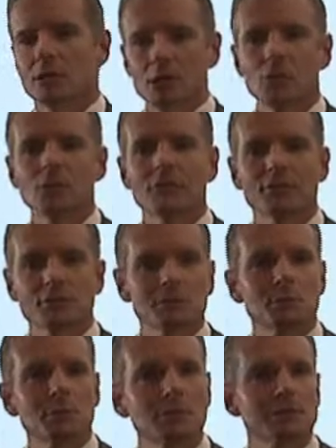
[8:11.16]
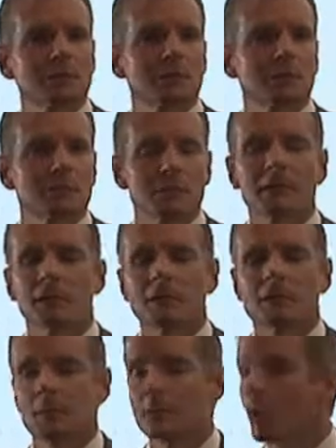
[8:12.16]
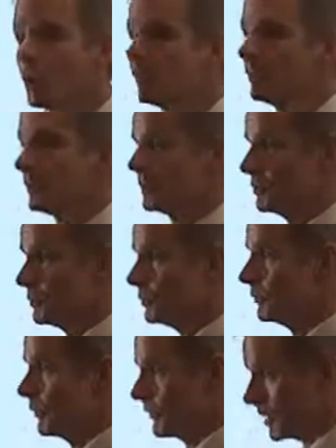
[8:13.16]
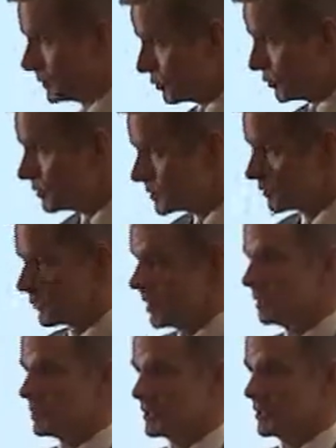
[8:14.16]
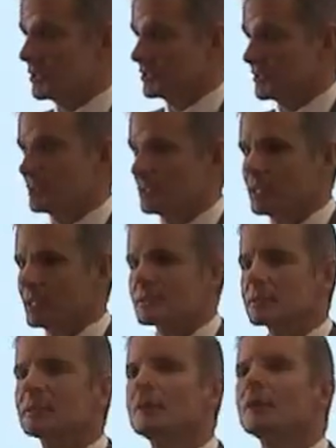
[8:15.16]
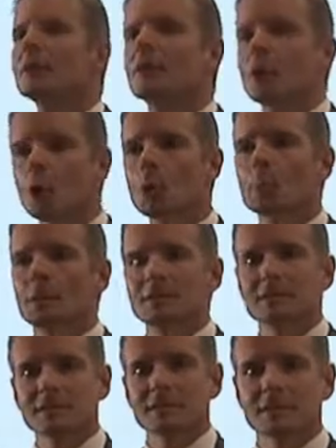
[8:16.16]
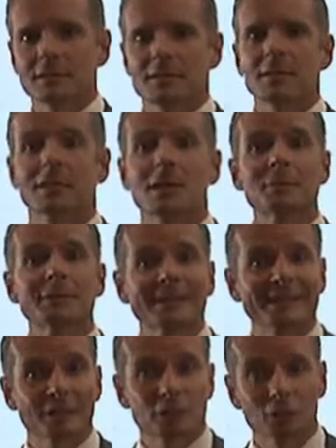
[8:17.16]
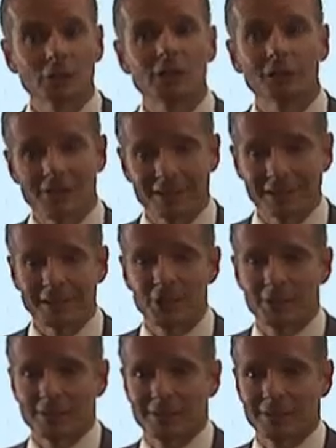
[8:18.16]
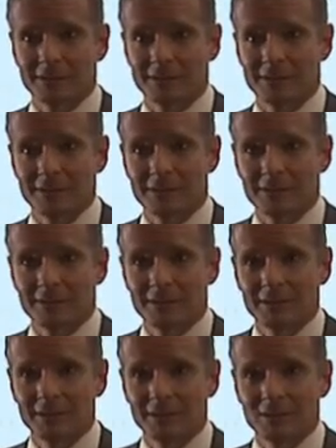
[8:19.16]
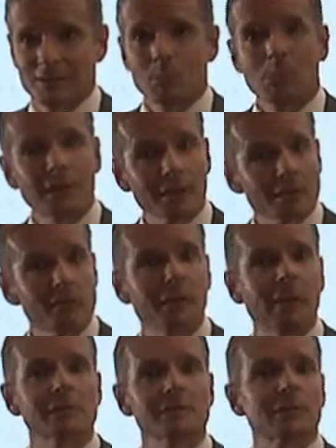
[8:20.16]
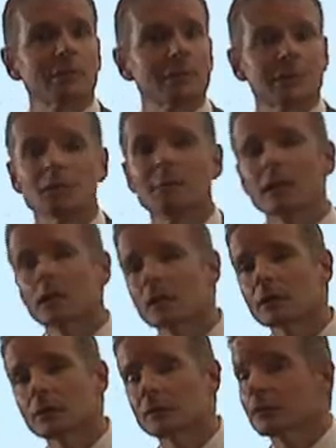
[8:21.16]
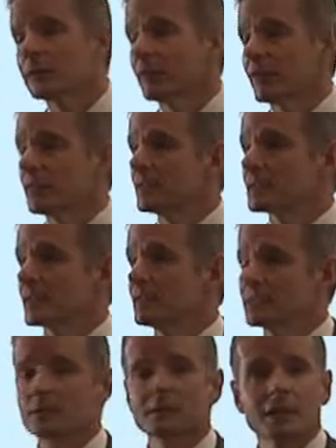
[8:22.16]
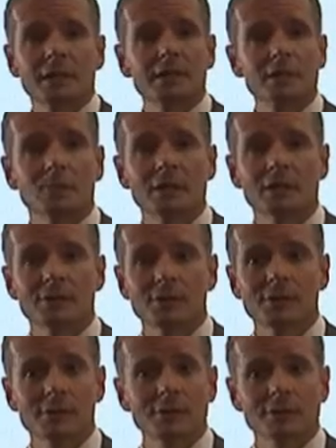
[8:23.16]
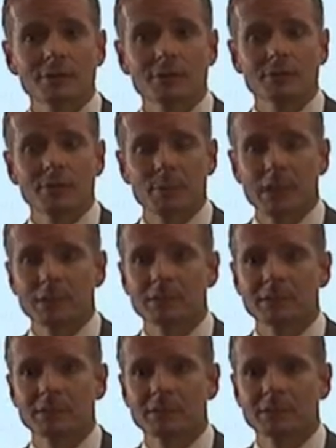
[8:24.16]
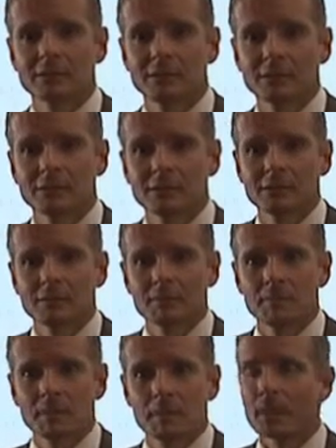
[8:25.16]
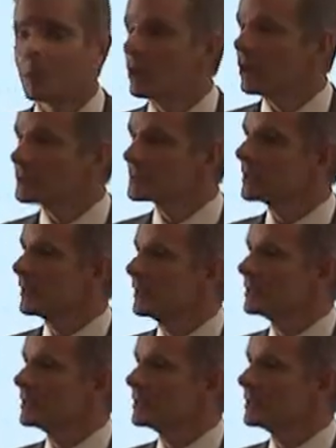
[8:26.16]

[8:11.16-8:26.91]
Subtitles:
know if there's abuse being committed. I mean, hopefully you do. If you've got good screening procedures in place, the hope is this thing's going to come to light earlier than later. But it is possible that you may not find this out till 10, 20, 30 years from now. Also had an